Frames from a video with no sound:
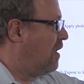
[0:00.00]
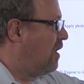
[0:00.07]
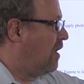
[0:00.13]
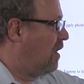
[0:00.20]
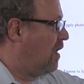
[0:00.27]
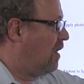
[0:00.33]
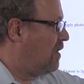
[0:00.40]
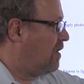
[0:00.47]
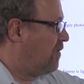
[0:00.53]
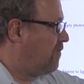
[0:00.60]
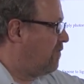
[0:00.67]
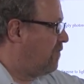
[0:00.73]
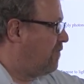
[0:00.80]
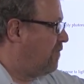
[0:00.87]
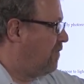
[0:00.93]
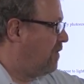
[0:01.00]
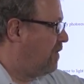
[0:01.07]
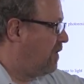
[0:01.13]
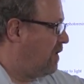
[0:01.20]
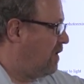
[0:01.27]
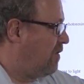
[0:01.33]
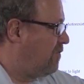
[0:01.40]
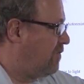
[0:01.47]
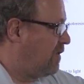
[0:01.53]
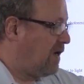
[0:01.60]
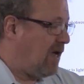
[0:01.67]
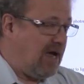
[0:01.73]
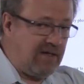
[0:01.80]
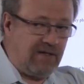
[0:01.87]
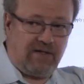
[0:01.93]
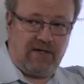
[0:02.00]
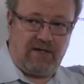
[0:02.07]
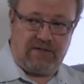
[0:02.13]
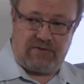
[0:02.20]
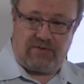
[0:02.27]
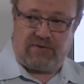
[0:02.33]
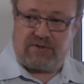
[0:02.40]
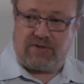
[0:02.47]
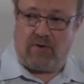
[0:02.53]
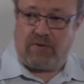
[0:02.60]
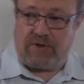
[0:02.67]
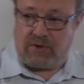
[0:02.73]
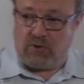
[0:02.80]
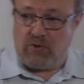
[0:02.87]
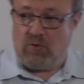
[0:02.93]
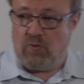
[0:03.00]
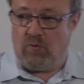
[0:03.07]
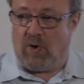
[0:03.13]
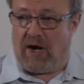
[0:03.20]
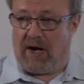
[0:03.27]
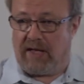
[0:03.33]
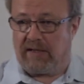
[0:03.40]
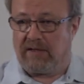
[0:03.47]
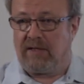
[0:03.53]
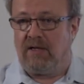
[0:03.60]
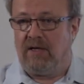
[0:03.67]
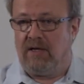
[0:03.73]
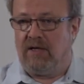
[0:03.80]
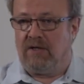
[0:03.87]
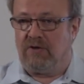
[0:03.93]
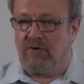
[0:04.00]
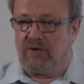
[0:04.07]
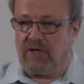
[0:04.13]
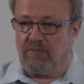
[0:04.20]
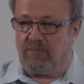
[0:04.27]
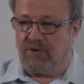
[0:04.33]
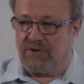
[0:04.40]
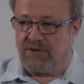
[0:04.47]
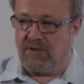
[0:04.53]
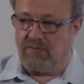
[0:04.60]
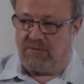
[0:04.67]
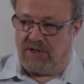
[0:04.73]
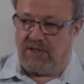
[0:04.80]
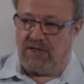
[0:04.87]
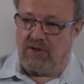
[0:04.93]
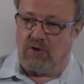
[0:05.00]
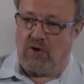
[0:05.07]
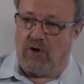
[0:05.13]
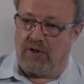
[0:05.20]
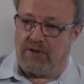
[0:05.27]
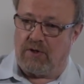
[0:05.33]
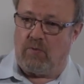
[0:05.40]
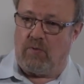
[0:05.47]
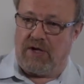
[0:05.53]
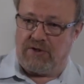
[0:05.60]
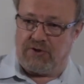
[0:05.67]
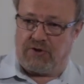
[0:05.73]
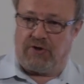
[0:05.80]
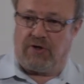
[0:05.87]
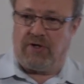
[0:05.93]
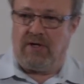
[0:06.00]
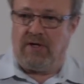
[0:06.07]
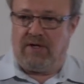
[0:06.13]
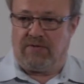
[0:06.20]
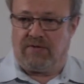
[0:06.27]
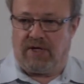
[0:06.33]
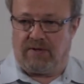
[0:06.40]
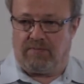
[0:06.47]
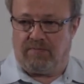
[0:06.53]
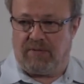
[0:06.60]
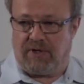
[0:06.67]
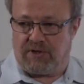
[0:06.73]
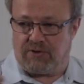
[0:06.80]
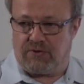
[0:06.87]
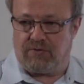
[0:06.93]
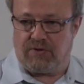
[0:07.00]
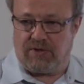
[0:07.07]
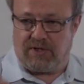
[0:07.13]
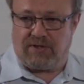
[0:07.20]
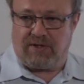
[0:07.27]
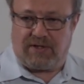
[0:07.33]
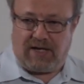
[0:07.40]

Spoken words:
If the catalyzer is going too wild, you can put something in called Quencher that makes sure that the